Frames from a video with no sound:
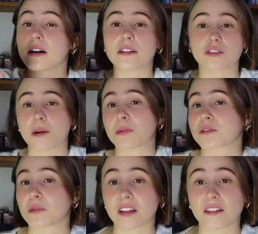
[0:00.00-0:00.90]
The strippers
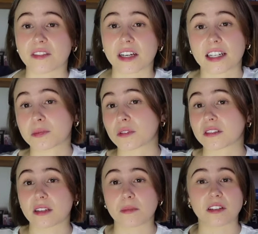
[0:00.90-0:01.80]
were lovely. I spoke to
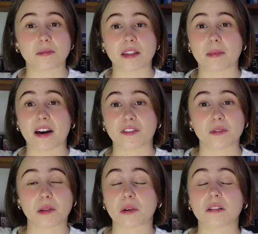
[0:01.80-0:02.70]
some of them in the bathroom.
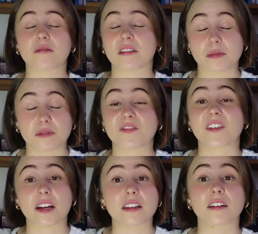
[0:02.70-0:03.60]
They were
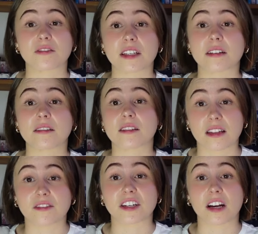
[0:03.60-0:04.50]
very lovely,
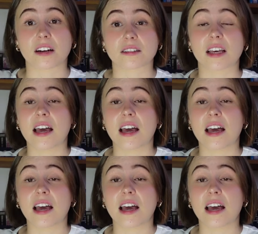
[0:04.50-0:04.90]
lovely girls.